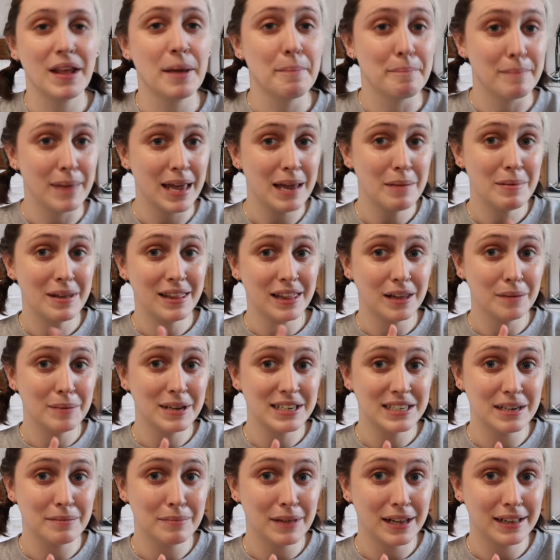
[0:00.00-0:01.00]
Maybe there'll be
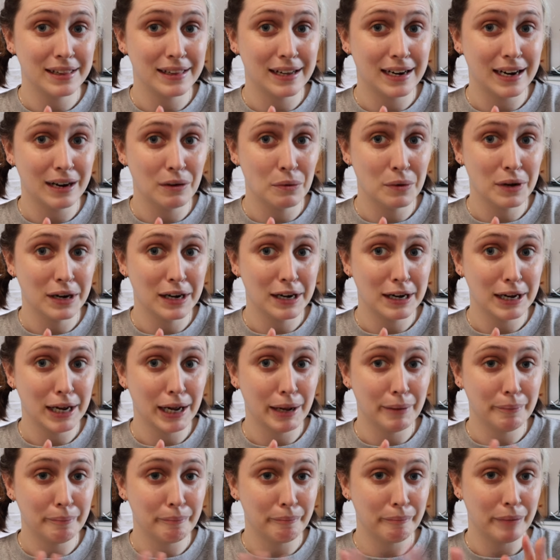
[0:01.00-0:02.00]
something that I want
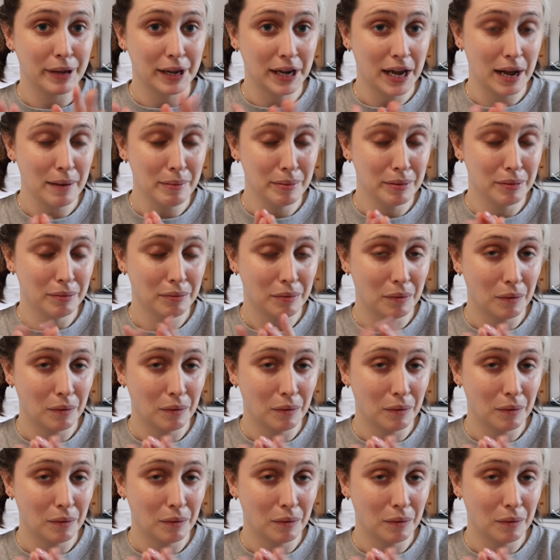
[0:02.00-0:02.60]
to pick up.